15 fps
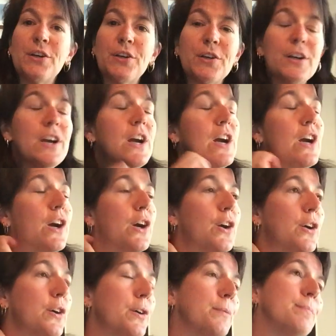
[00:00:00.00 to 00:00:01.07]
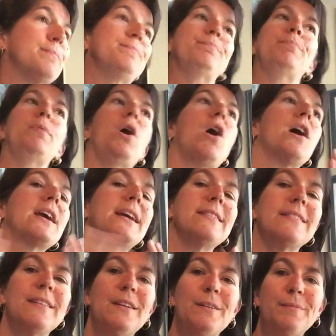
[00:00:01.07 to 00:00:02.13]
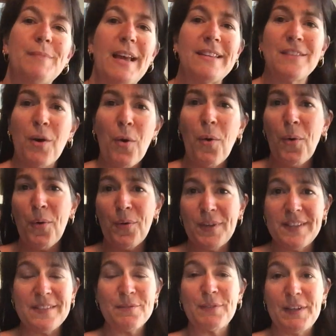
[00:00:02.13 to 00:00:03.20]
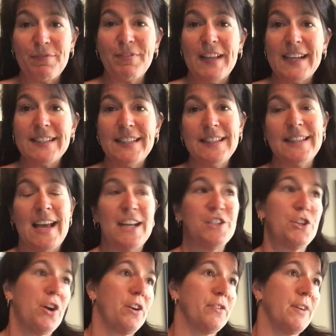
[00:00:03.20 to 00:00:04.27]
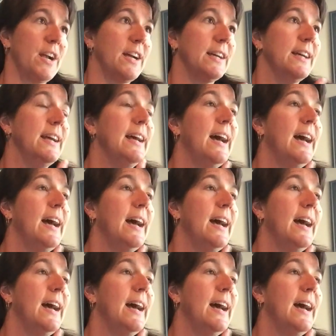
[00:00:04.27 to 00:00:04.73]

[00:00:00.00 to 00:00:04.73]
her blog as a whole isn't reflecting that genre.